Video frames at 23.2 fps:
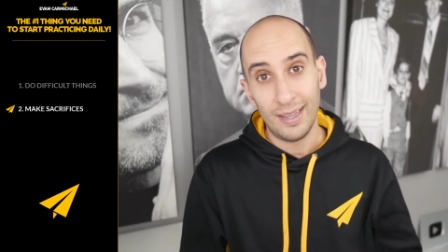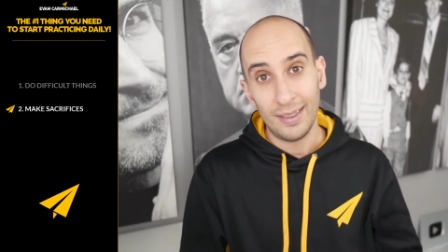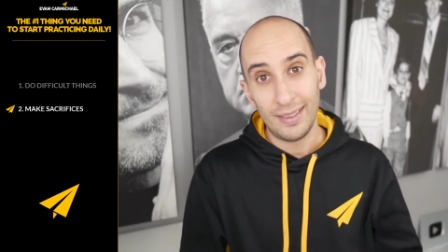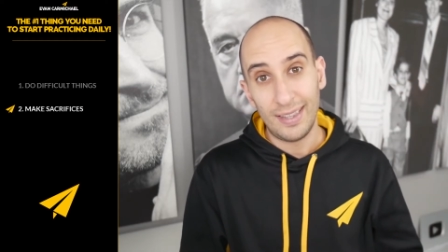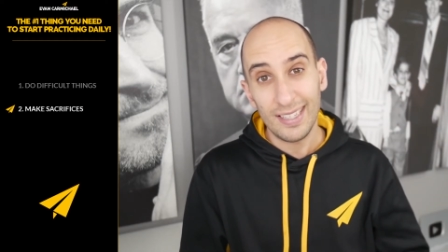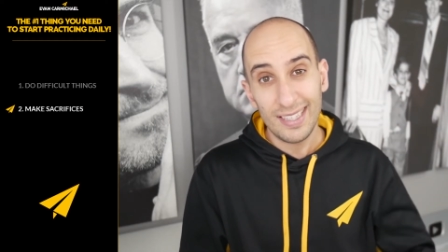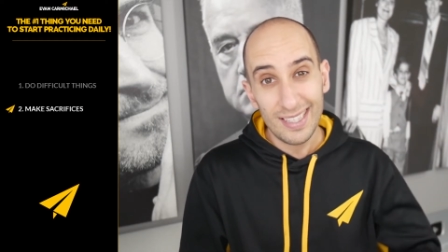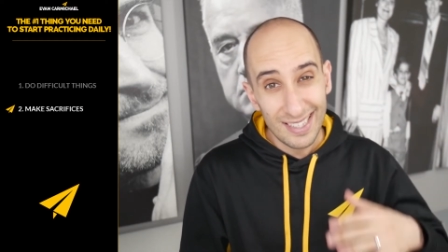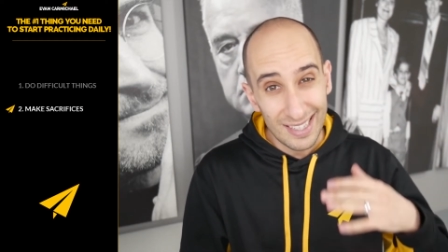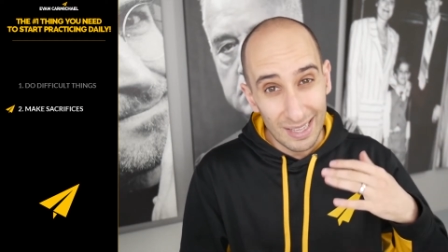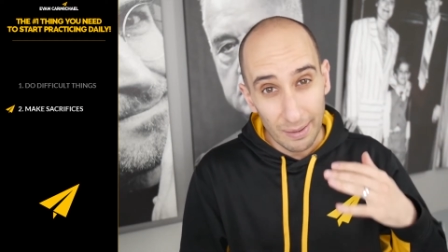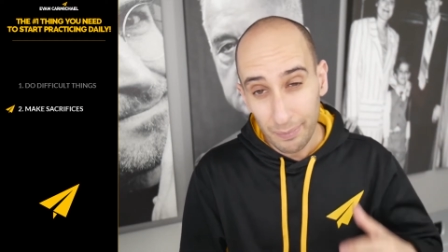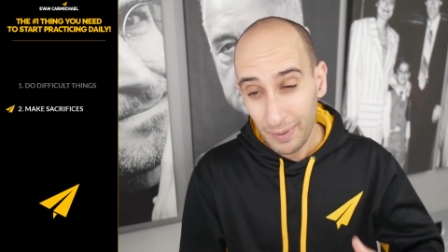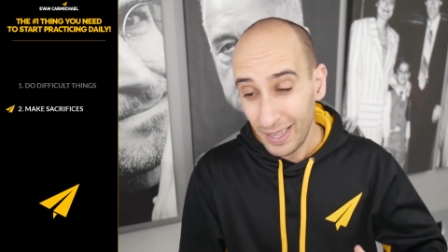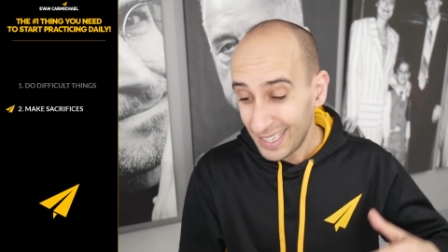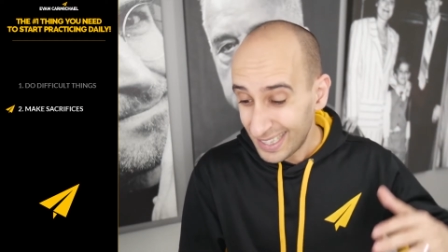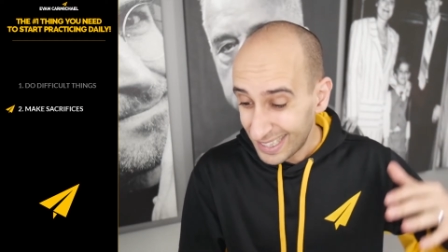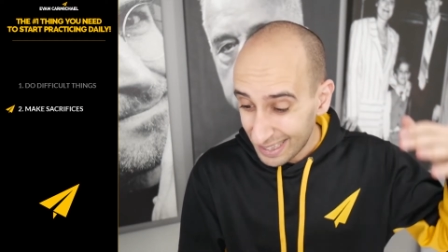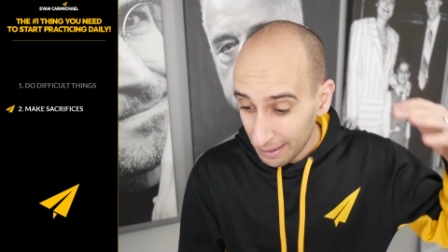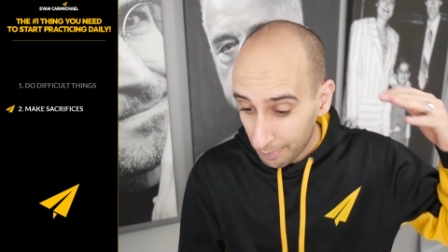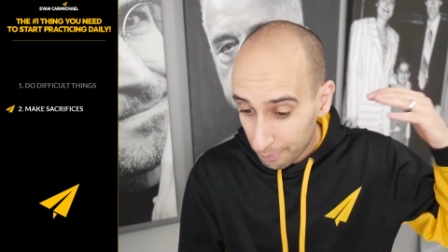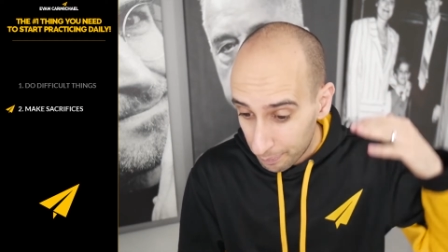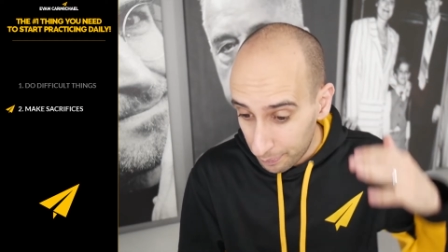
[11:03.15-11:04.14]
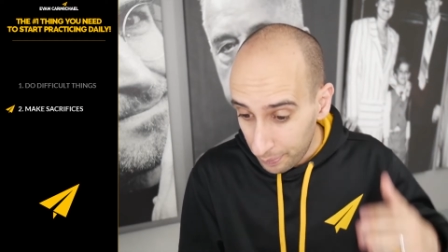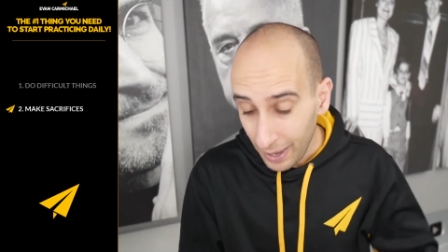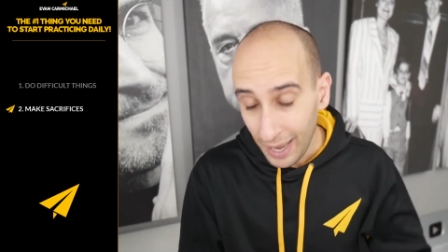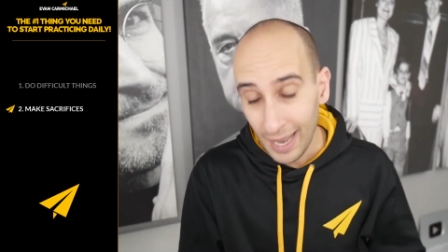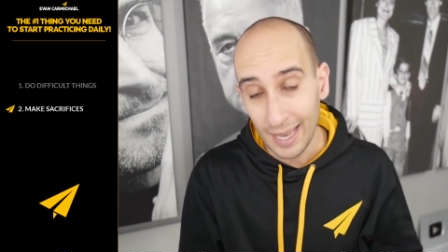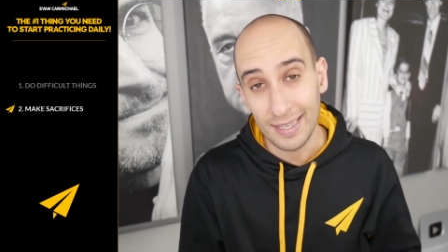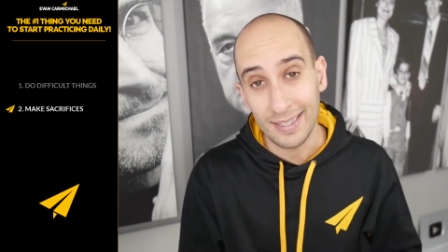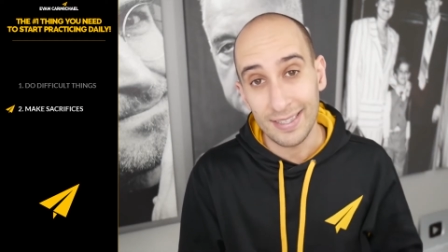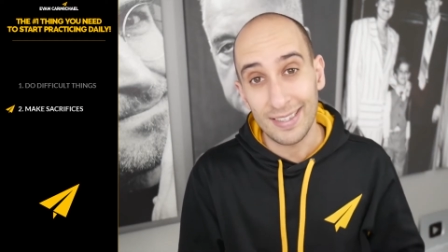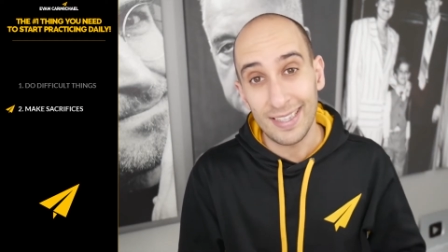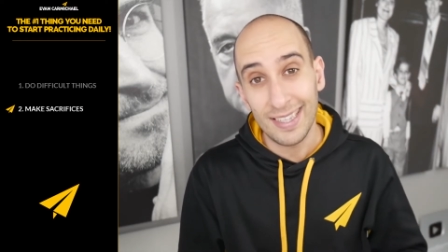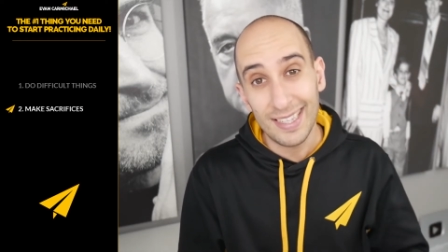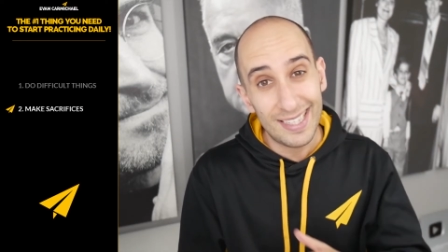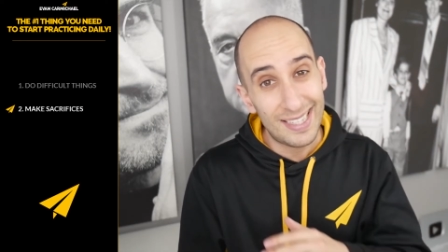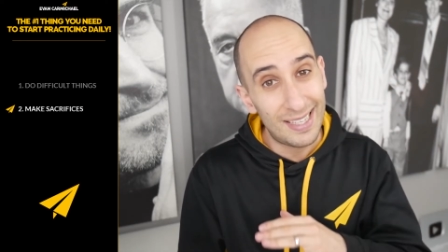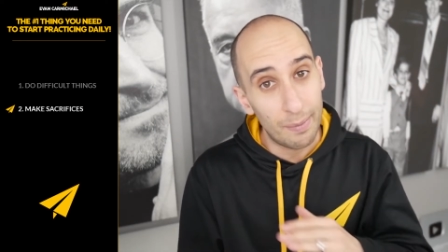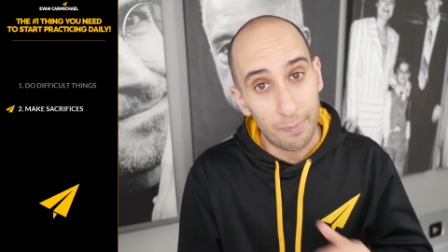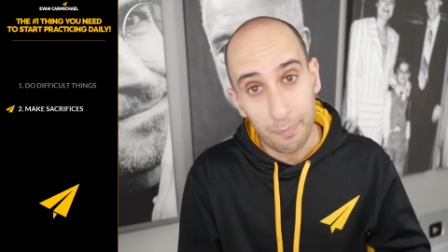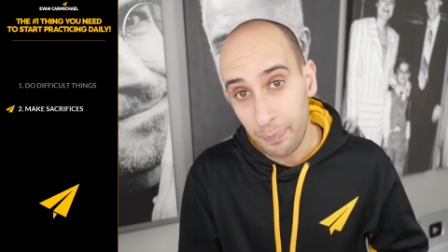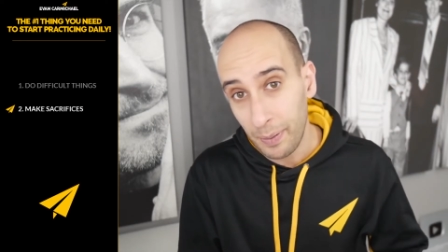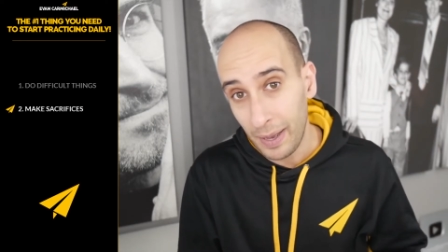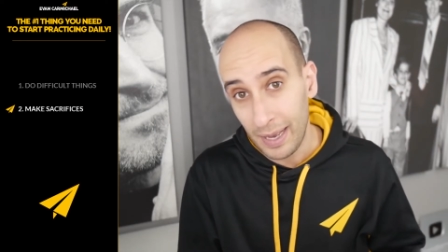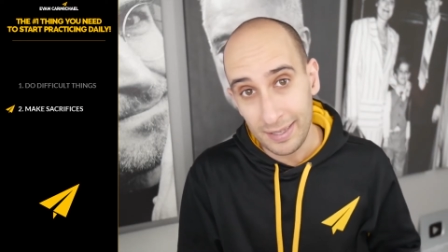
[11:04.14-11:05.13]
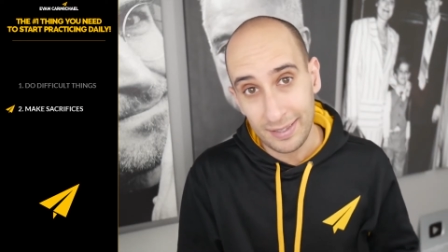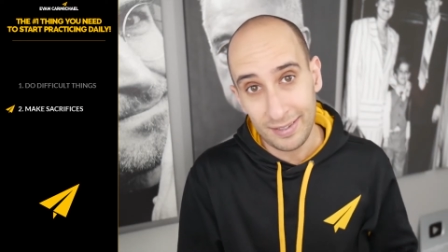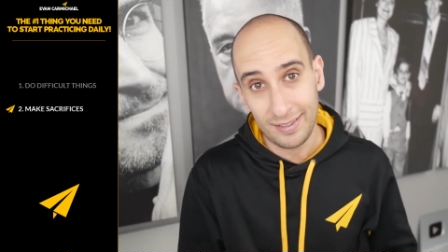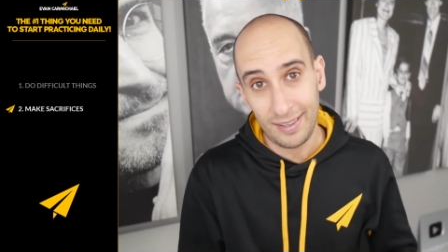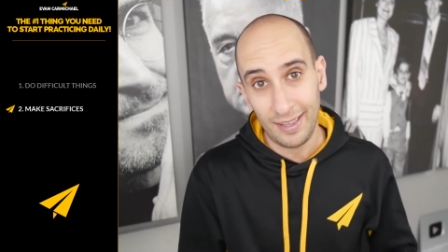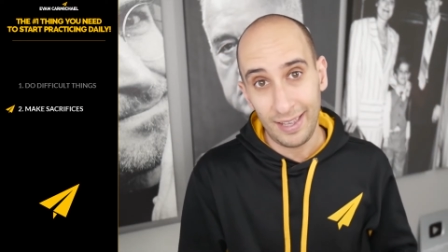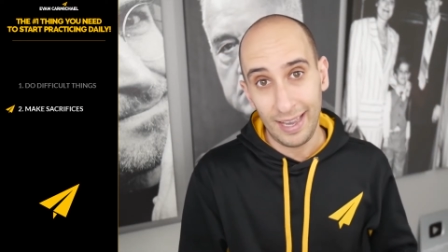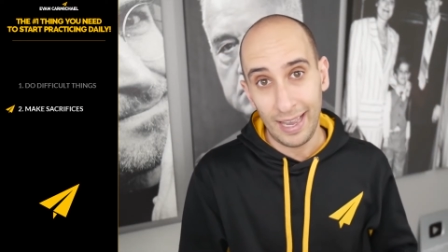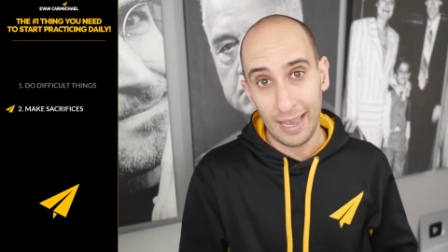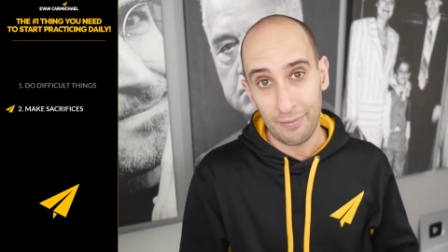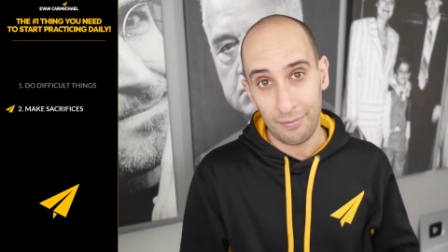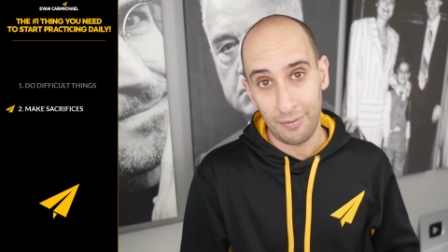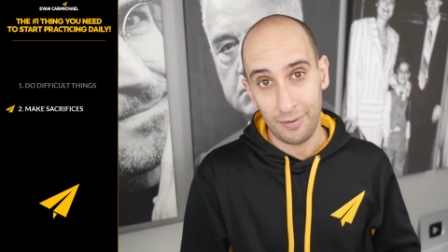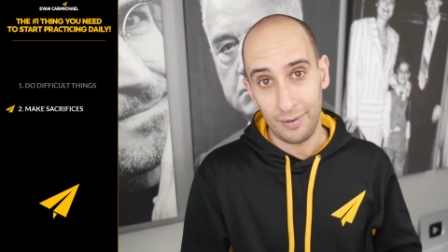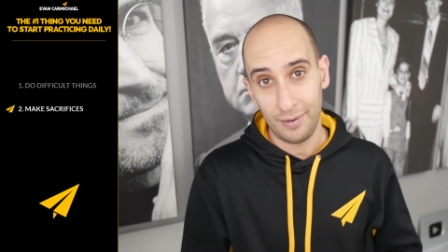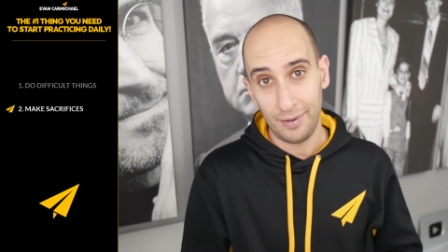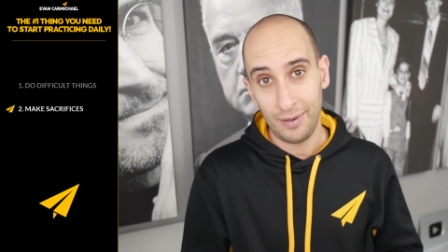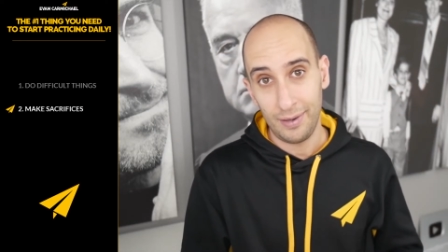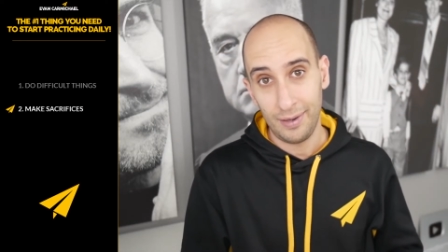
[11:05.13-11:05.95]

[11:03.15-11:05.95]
This is the, it's the best. This is the best thing ever.